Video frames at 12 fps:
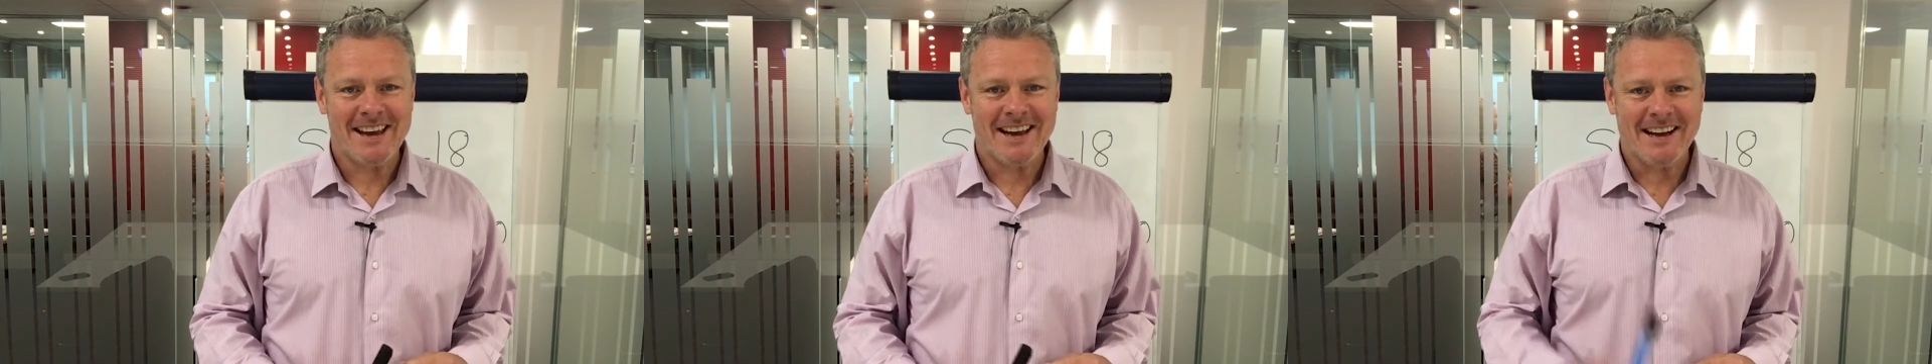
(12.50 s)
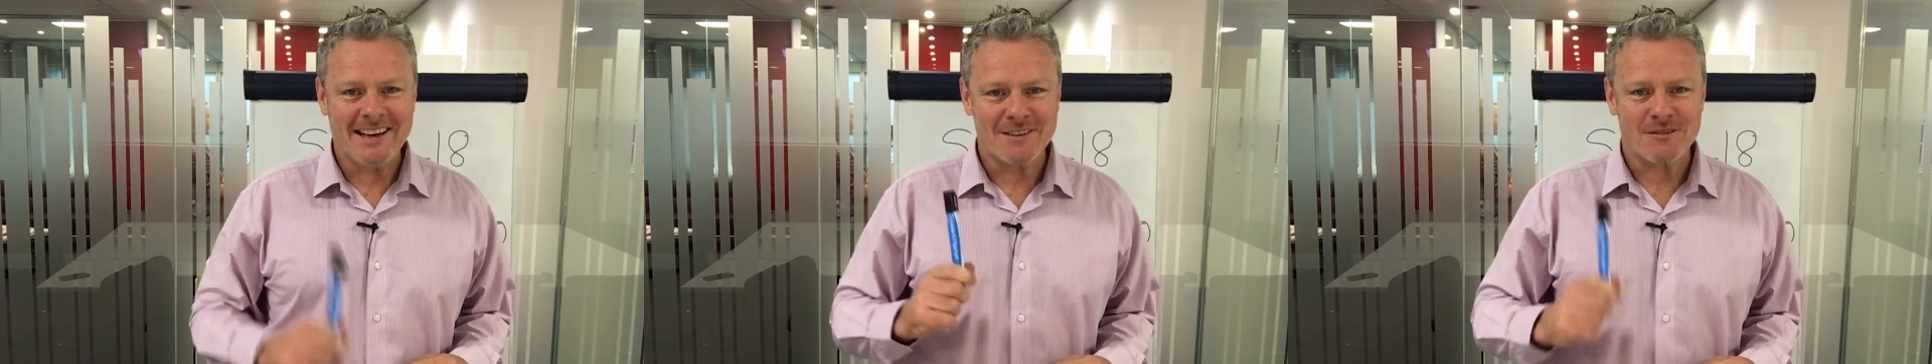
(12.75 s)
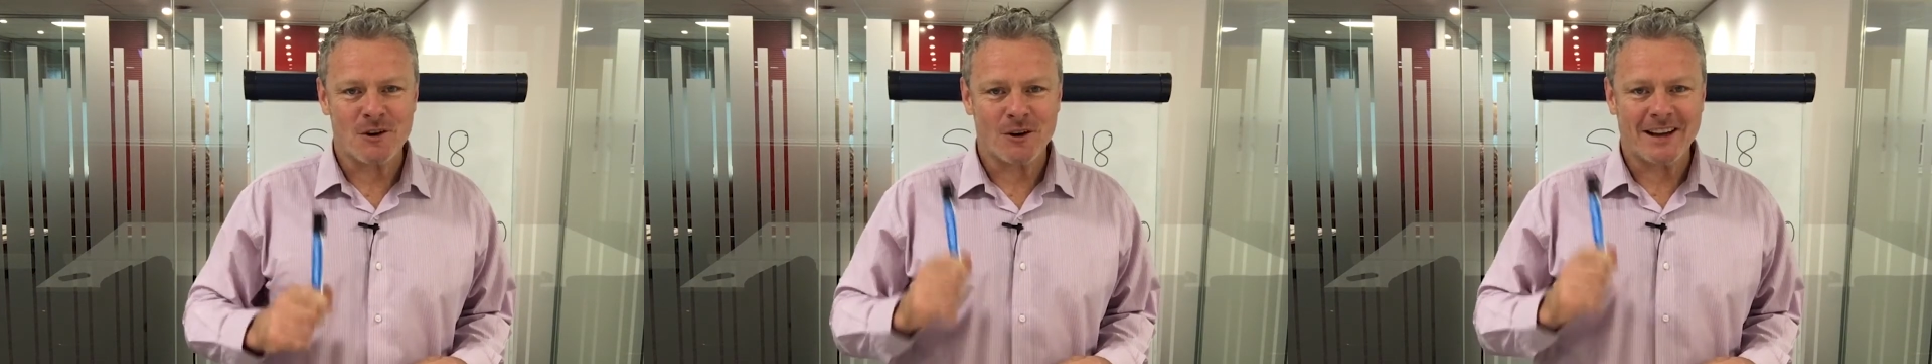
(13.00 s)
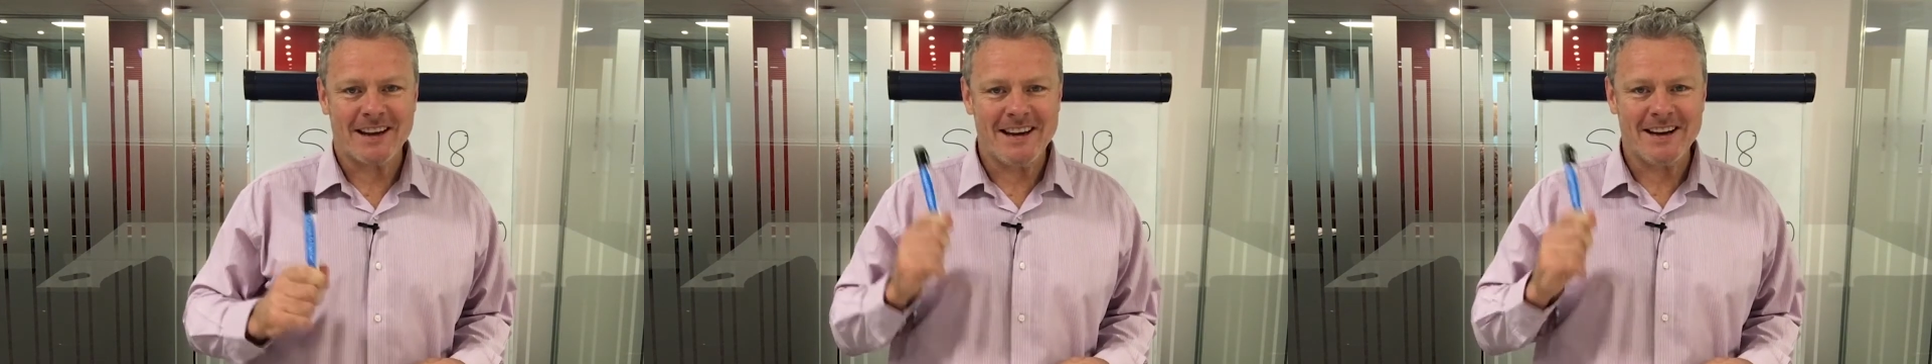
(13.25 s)
and you've got
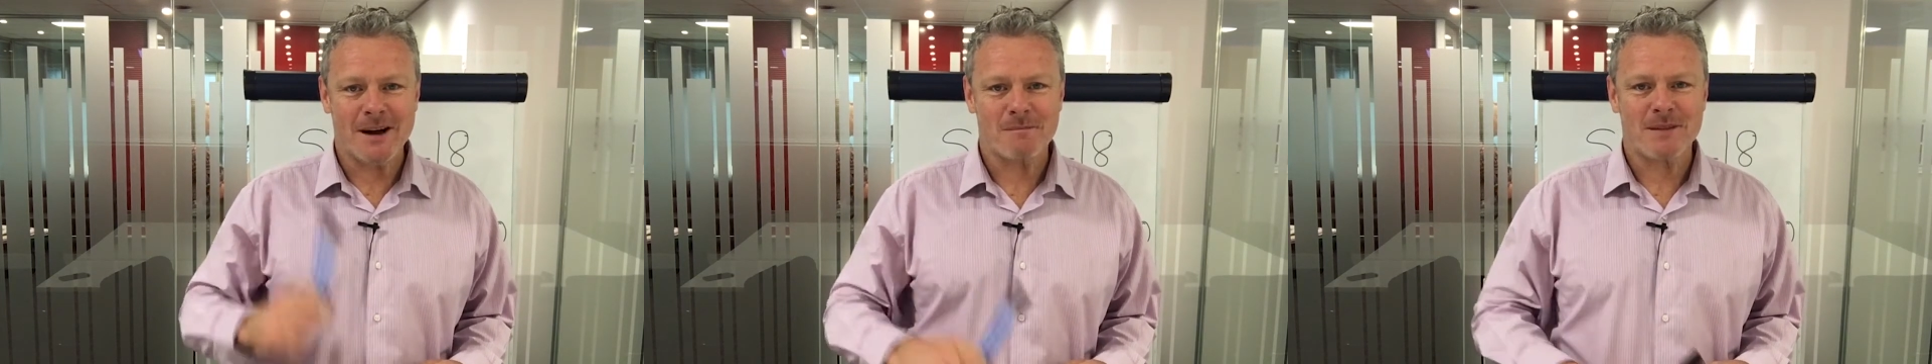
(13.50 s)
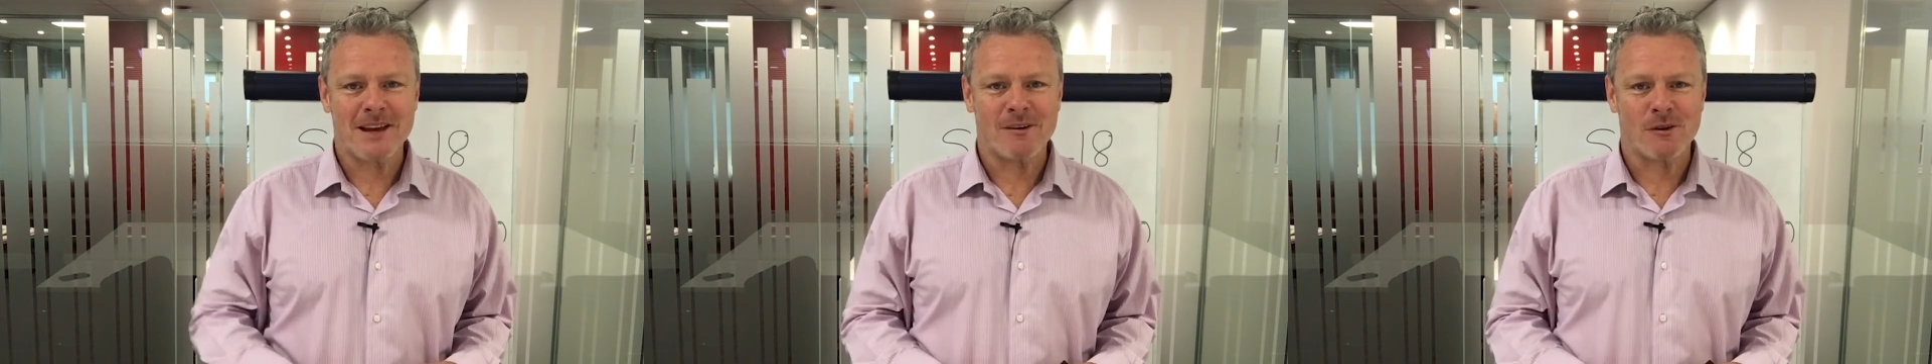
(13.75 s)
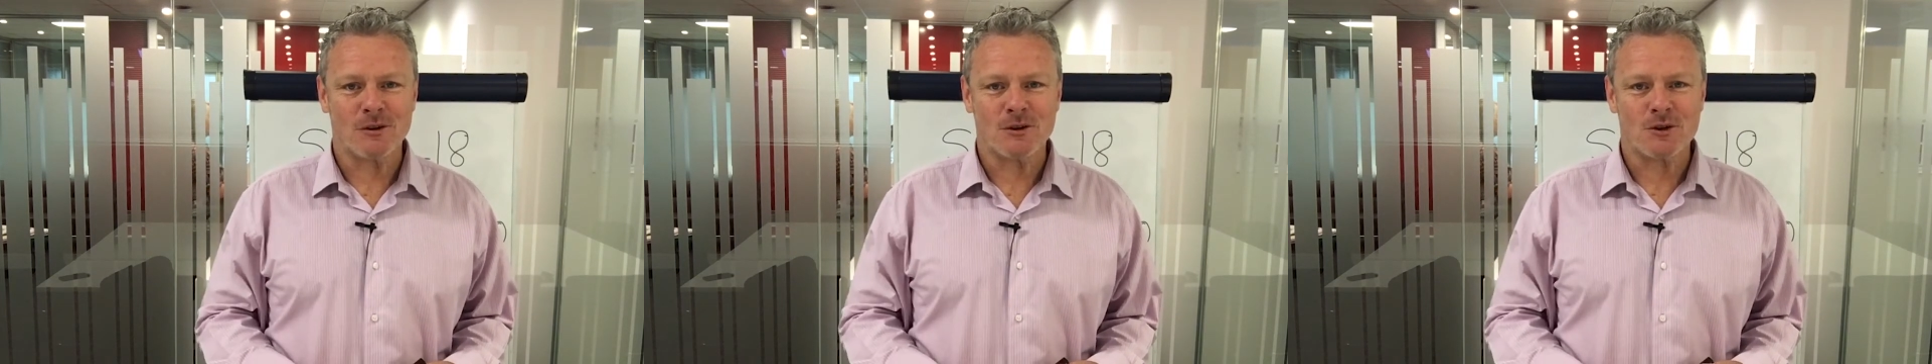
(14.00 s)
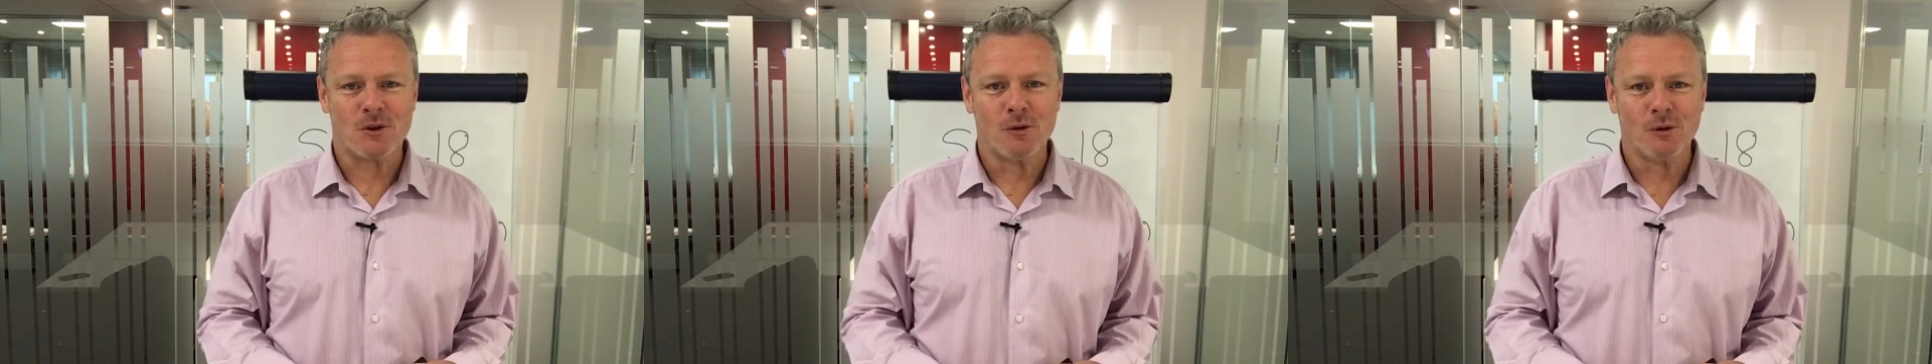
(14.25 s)
a kid up there on
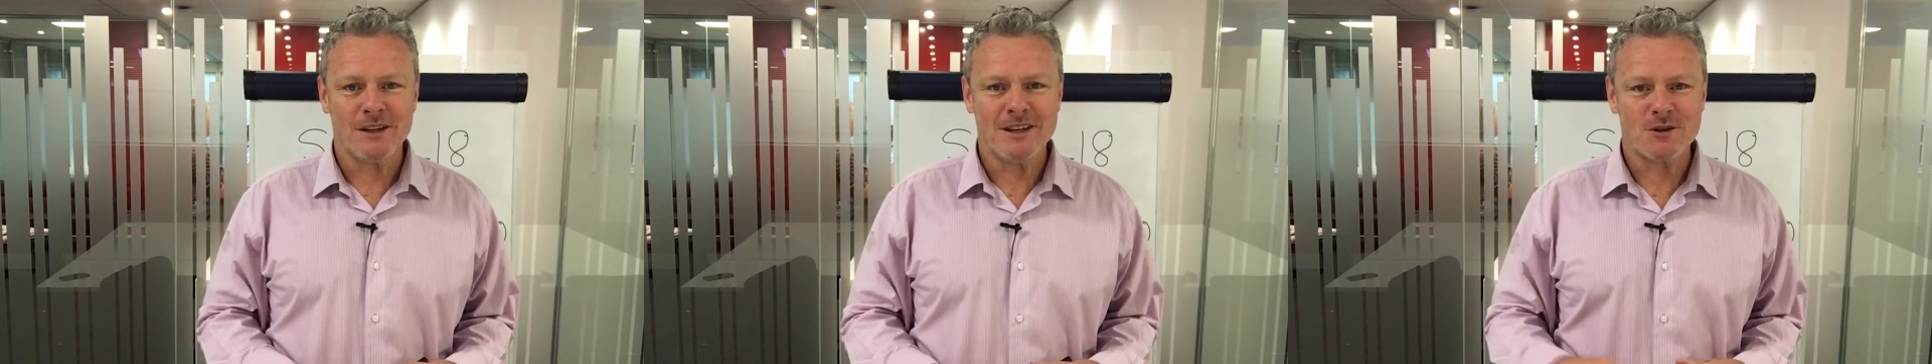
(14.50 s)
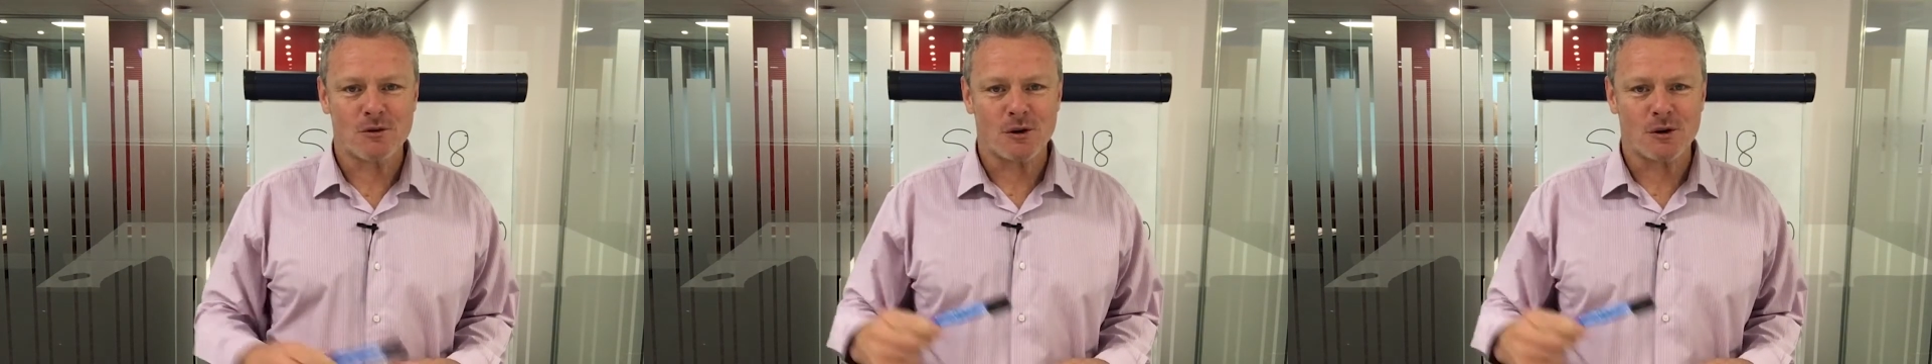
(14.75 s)
schoolies